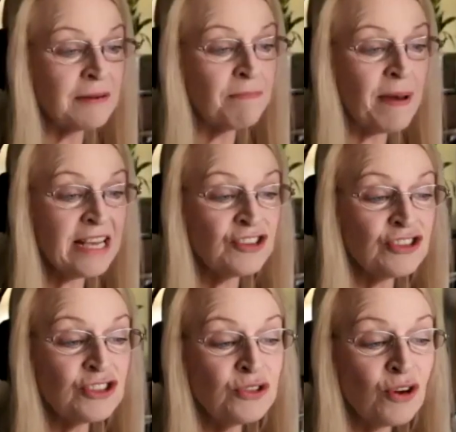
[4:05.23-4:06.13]
and
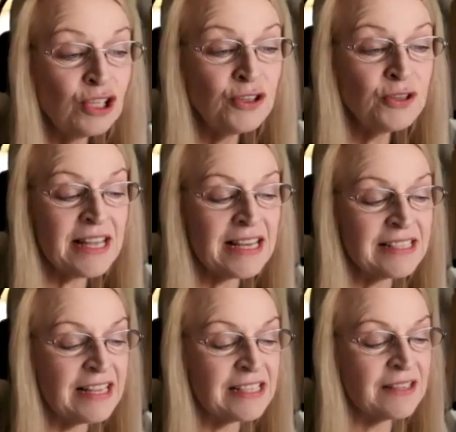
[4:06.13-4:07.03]
patients do not lose their
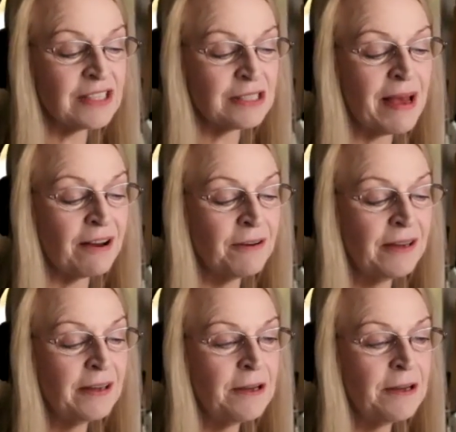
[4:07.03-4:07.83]
sense of smell.